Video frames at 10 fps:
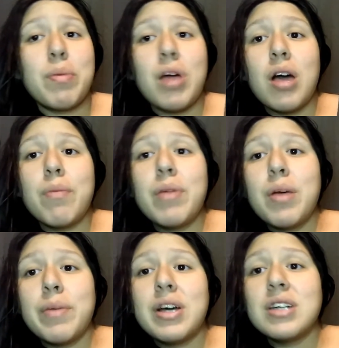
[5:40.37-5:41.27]
My mom,
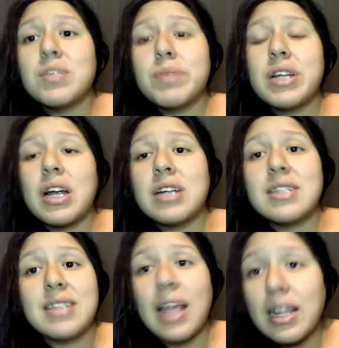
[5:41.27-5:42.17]
my husband are
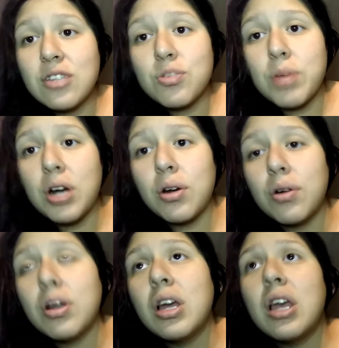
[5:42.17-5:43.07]
staying
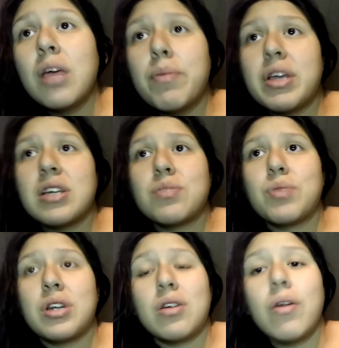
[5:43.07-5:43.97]
tomorrow because
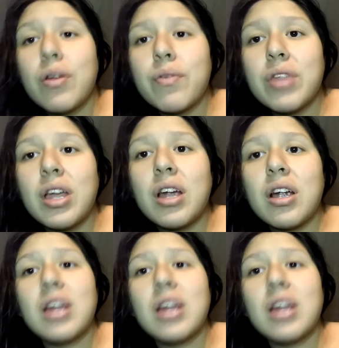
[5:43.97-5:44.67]
we're going over there.